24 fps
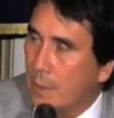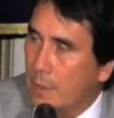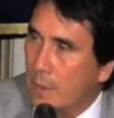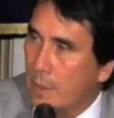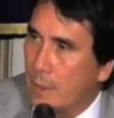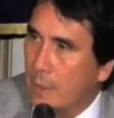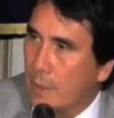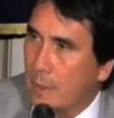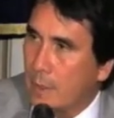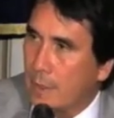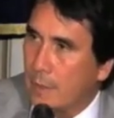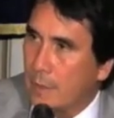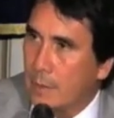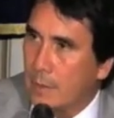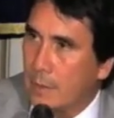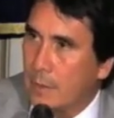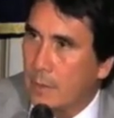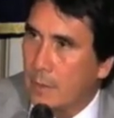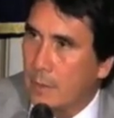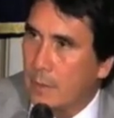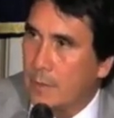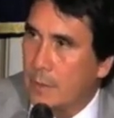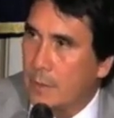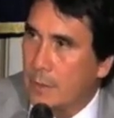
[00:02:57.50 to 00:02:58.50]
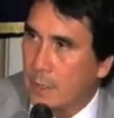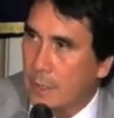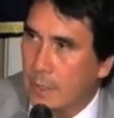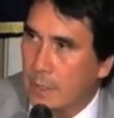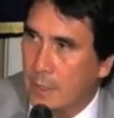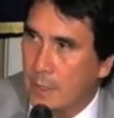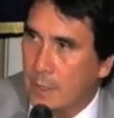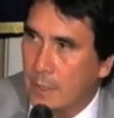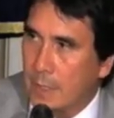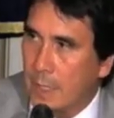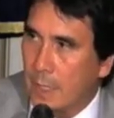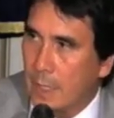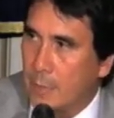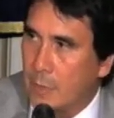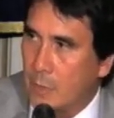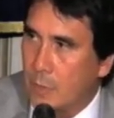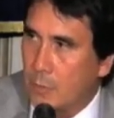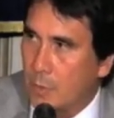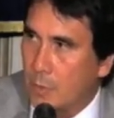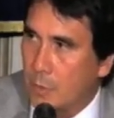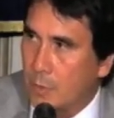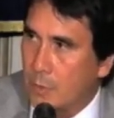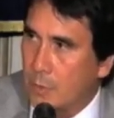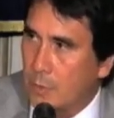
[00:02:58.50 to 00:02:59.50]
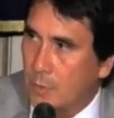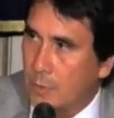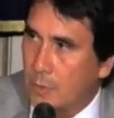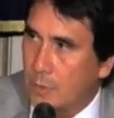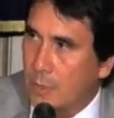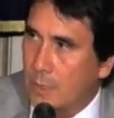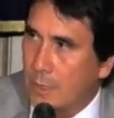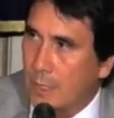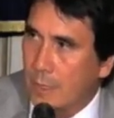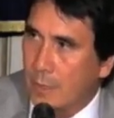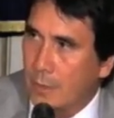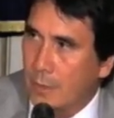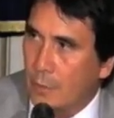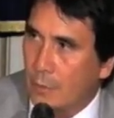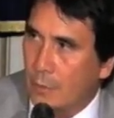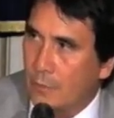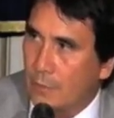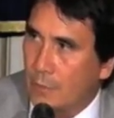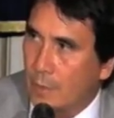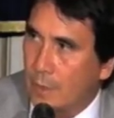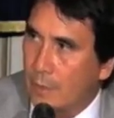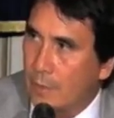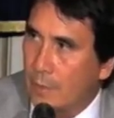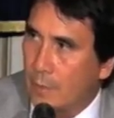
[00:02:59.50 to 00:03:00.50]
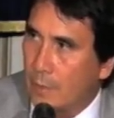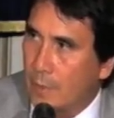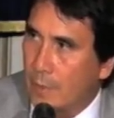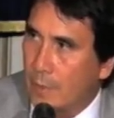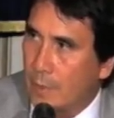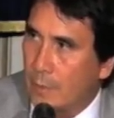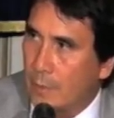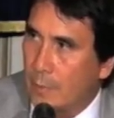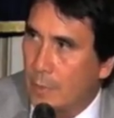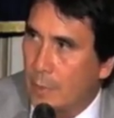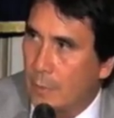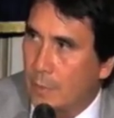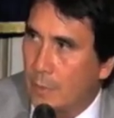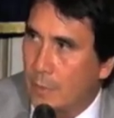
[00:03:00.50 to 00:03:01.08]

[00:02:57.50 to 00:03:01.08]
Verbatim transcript: that designed the containment structures at San Onofre. We had people